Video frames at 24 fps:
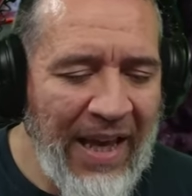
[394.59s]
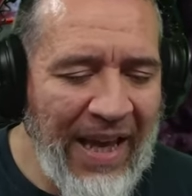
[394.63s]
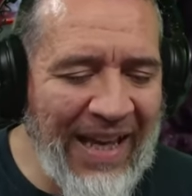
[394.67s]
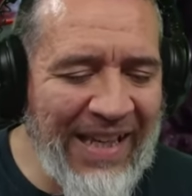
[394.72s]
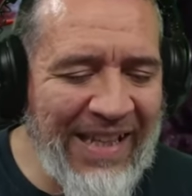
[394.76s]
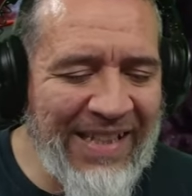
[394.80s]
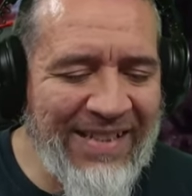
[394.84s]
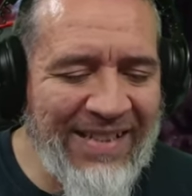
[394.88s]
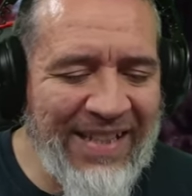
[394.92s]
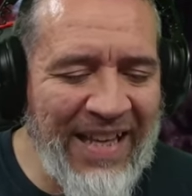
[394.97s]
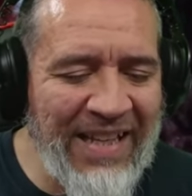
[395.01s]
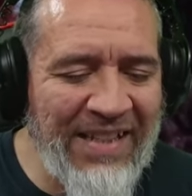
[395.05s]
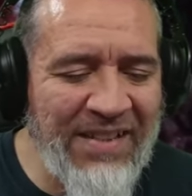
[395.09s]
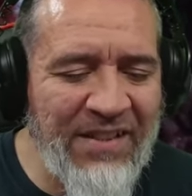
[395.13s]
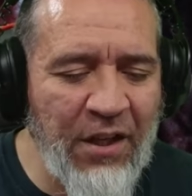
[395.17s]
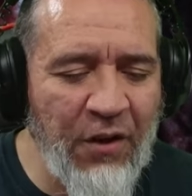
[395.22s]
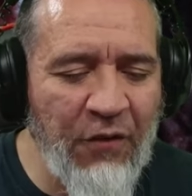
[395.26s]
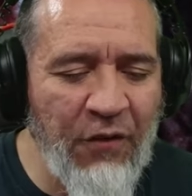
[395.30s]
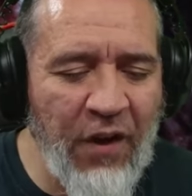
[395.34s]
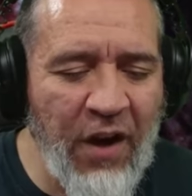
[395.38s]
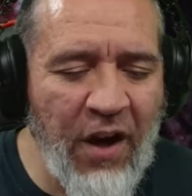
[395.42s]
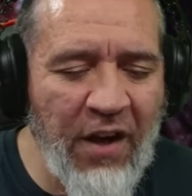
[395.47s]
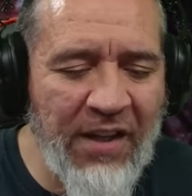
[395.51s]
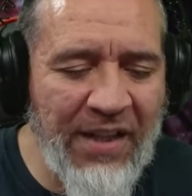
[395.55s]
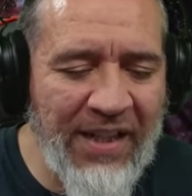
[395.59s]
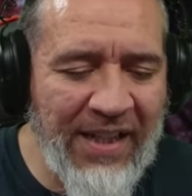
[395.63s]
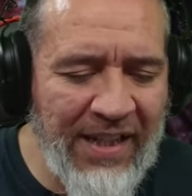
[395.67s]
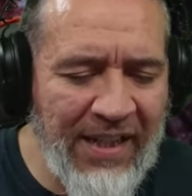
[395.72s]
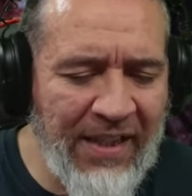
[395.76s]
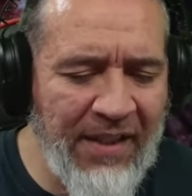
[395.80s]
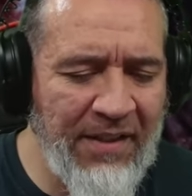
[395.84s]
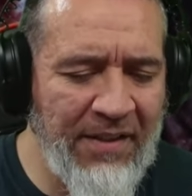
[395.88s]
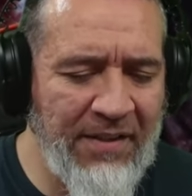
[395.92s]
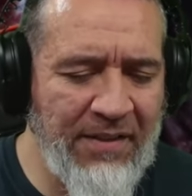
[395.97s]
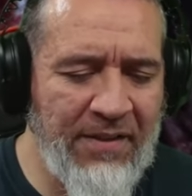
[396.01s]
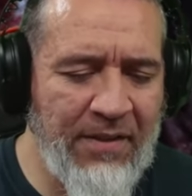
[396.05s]
A sense of
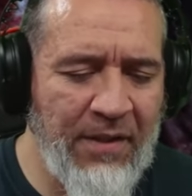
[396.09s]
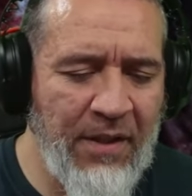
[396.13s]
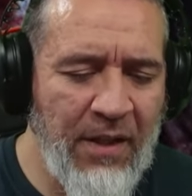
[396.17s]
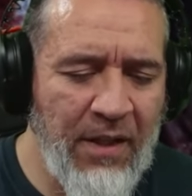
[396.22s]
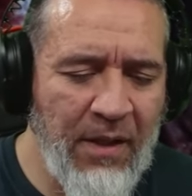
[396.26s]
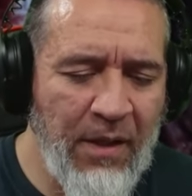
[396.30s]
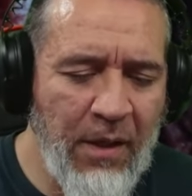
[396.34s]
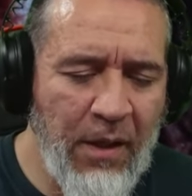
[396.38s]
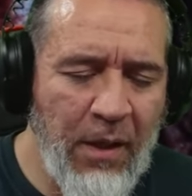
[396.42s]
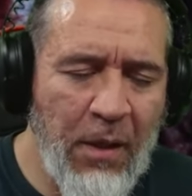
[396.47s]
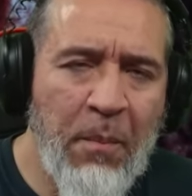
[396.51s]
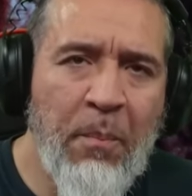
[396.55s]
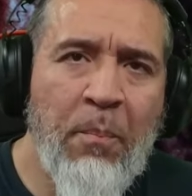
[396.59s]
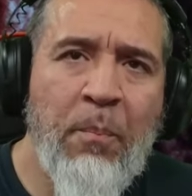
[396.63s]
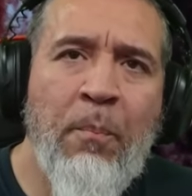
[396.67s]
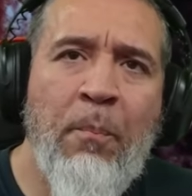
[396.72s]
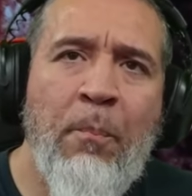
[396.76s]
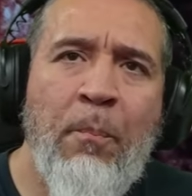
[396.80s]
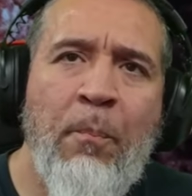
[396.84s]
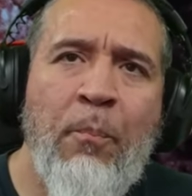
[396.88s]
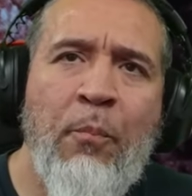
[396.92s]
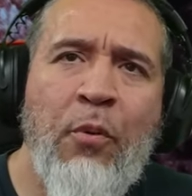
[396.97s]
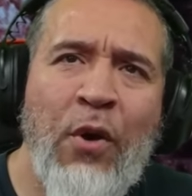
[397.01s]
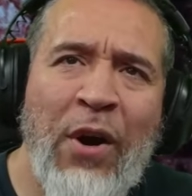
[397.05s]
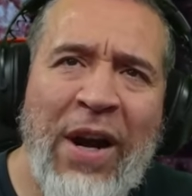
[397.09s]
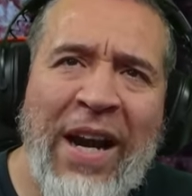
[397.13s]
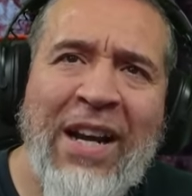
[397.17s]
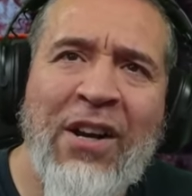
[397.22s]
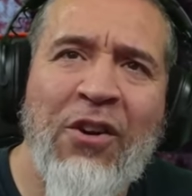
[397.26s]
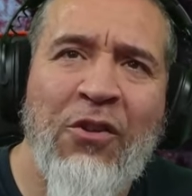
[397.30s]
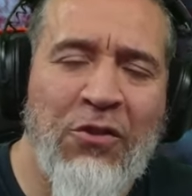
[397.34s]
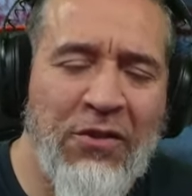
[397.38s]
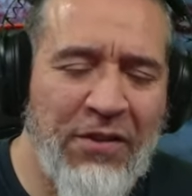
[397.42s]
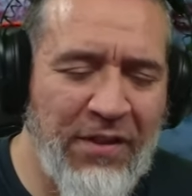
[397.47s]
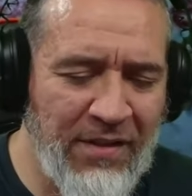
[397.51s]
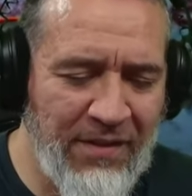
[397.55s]
unease
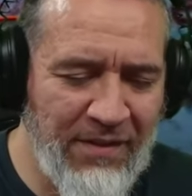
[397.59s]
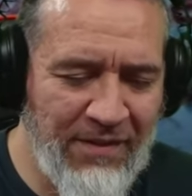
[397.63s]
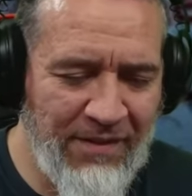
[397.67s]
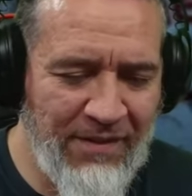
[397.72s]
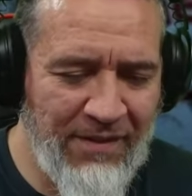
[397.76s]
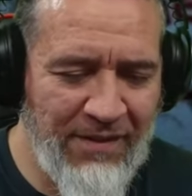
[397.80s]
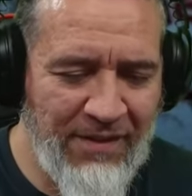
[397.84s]
prickled